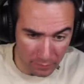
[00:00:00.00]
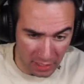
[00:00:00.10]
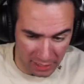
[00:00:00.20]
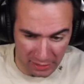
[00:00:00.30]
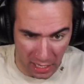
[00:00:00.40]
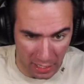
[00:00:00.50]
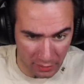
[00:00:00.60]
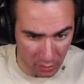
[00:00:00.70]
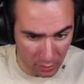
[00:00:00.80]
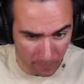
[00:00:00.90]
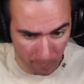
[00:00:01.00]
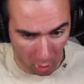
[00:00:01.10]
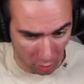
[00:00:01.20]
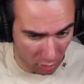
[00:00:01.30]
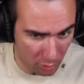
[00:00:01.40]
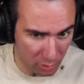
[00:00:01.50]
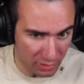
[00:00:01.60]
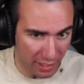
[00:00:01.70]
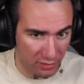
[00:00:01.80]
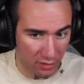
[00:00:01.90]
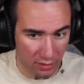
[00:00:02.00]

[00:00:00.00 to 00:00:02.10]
Then he died. A horrible death.